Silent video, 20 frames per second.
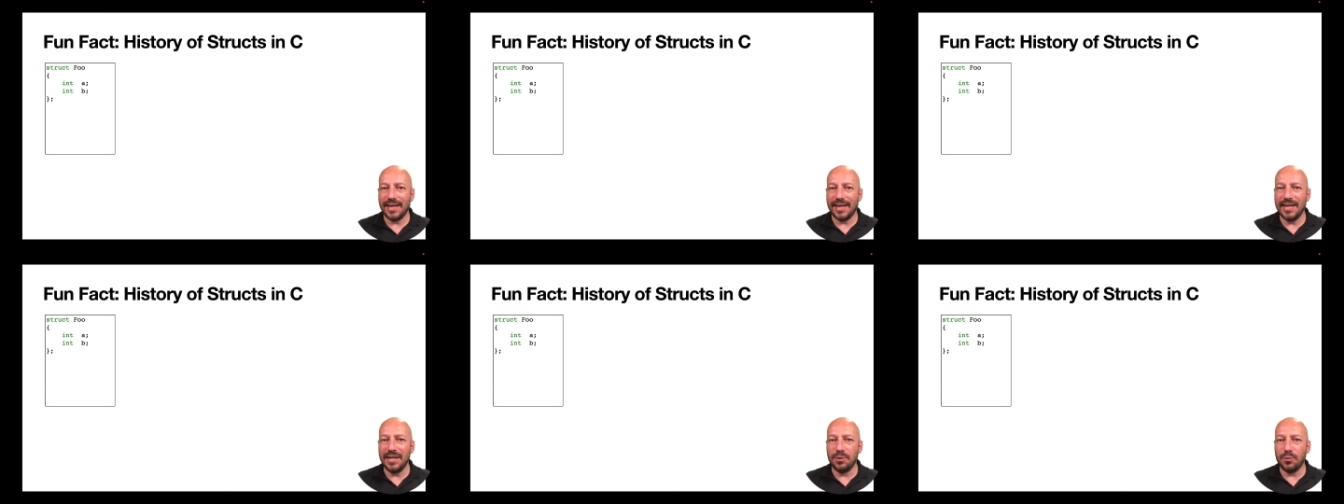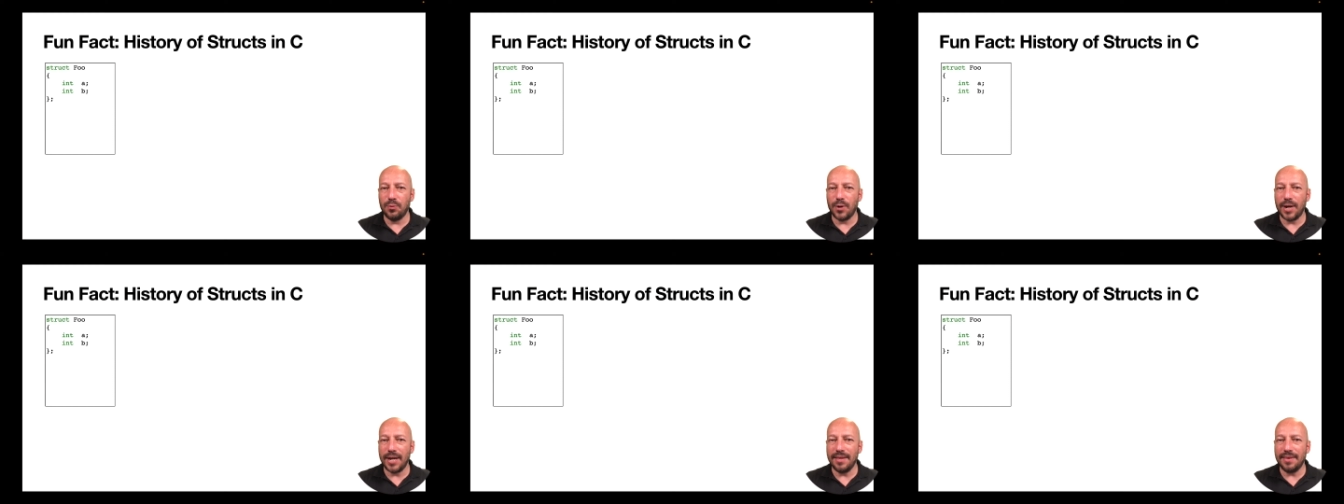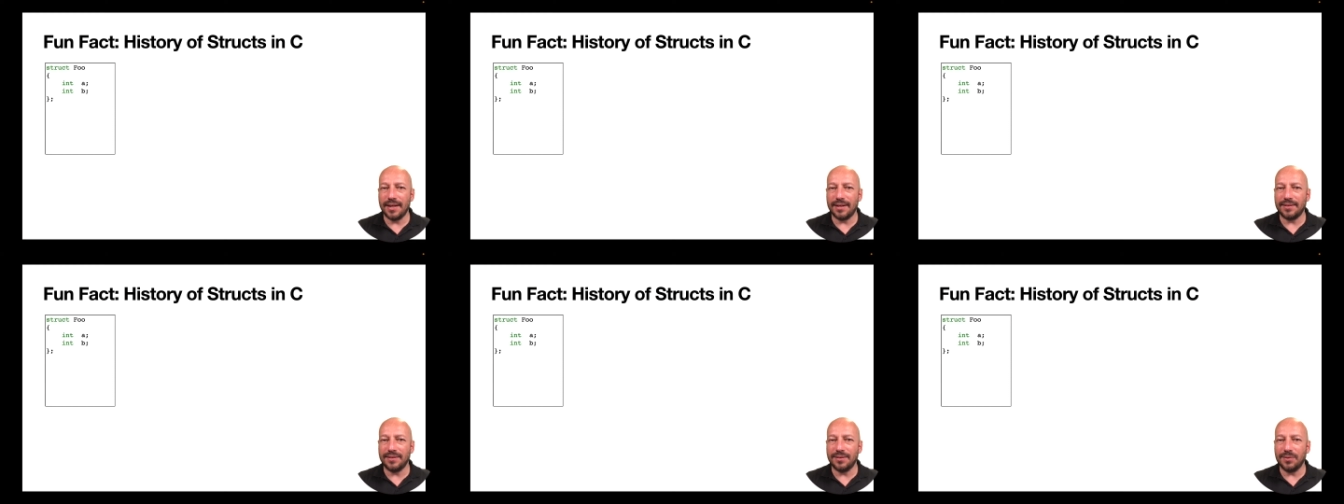in a way
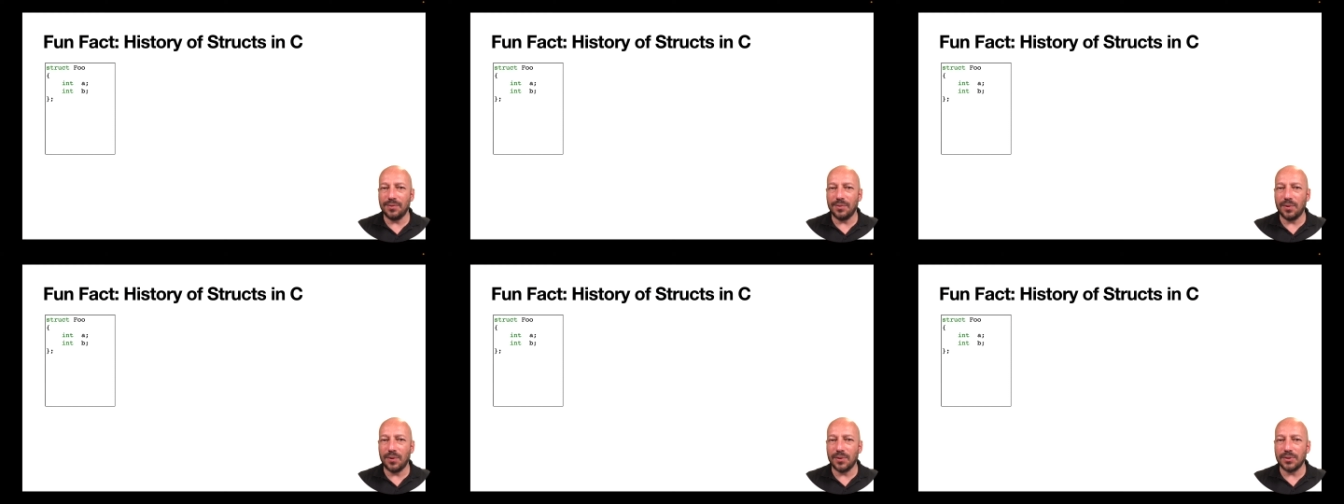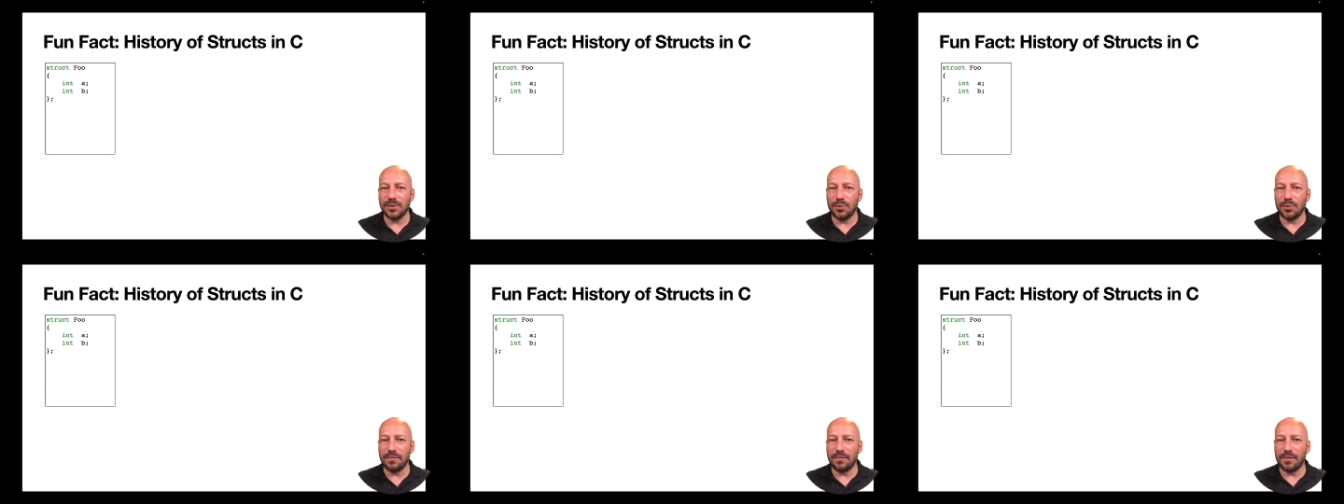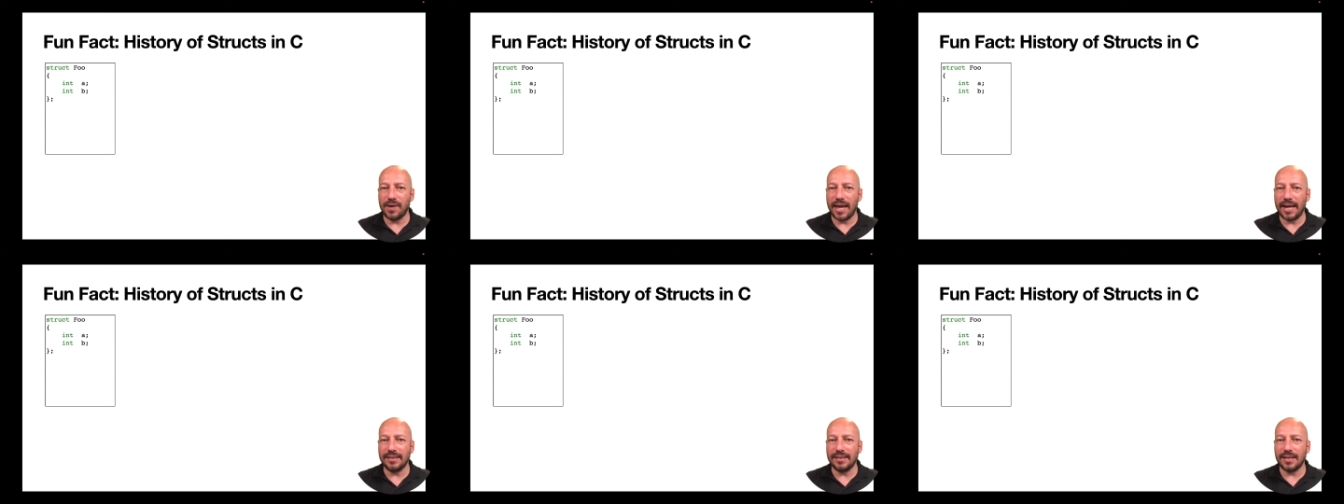that also
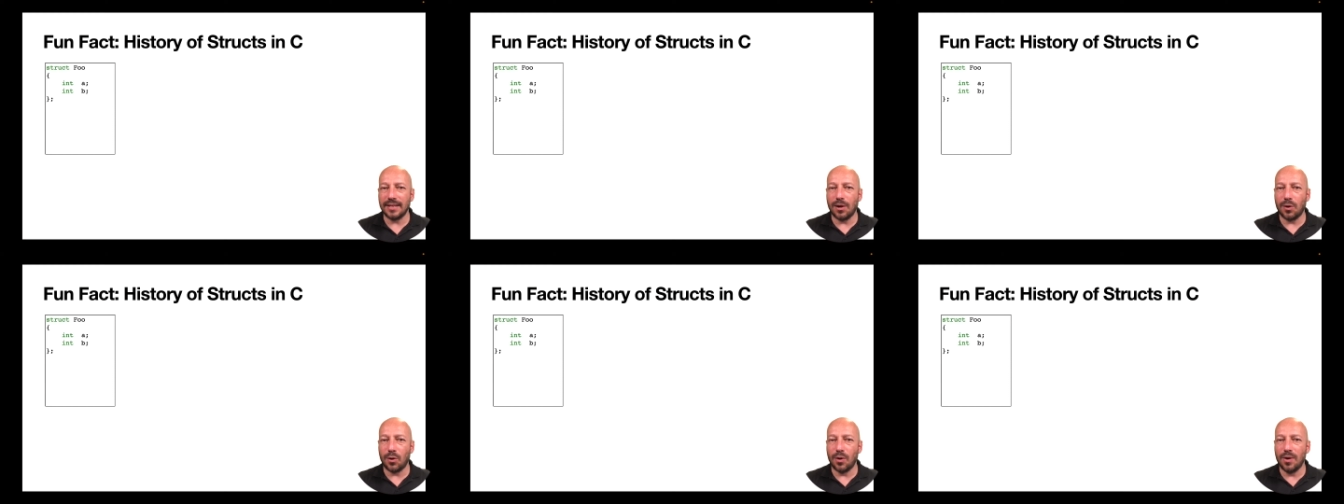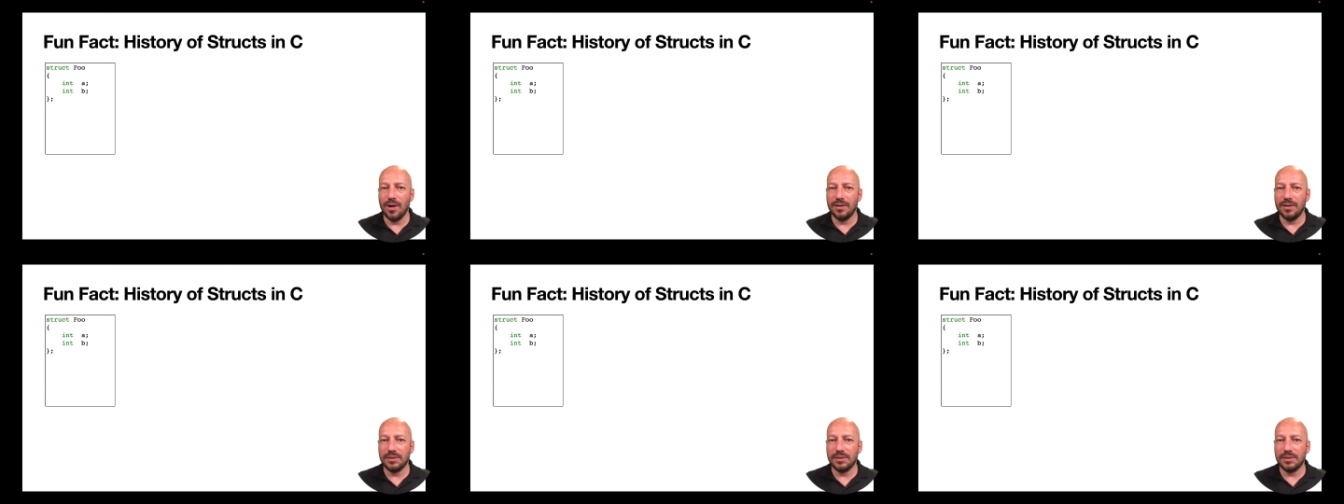reflects how